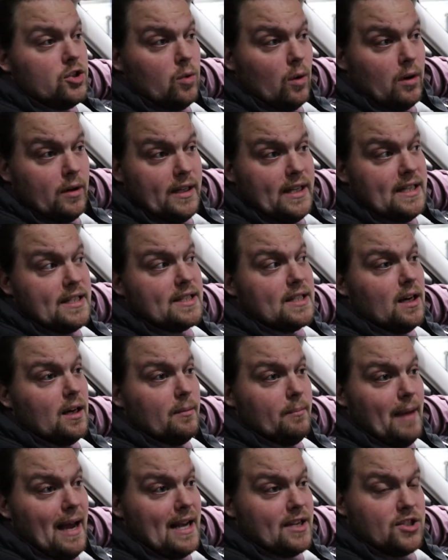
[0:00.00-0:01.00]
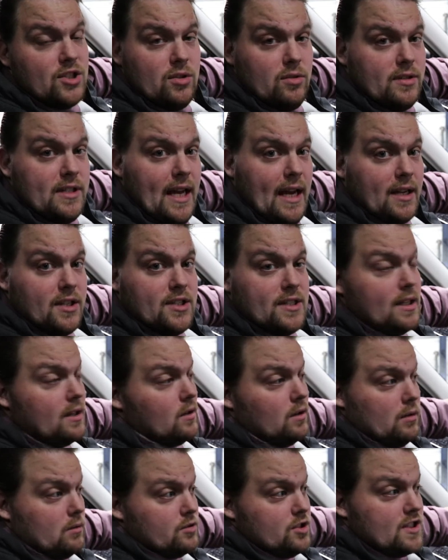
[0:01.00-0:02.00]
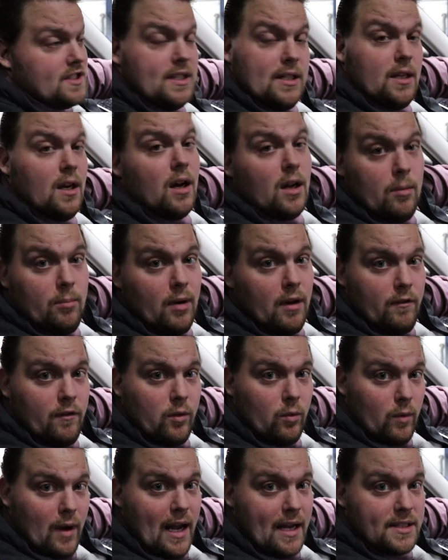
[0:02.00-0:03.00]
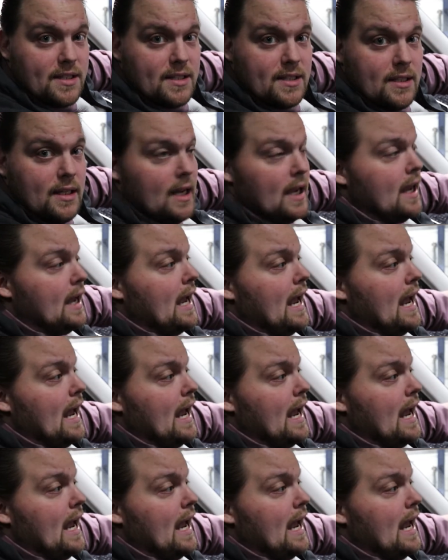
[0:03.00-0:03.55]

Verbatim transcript: to our Nissan master techs that are just a cut above the rest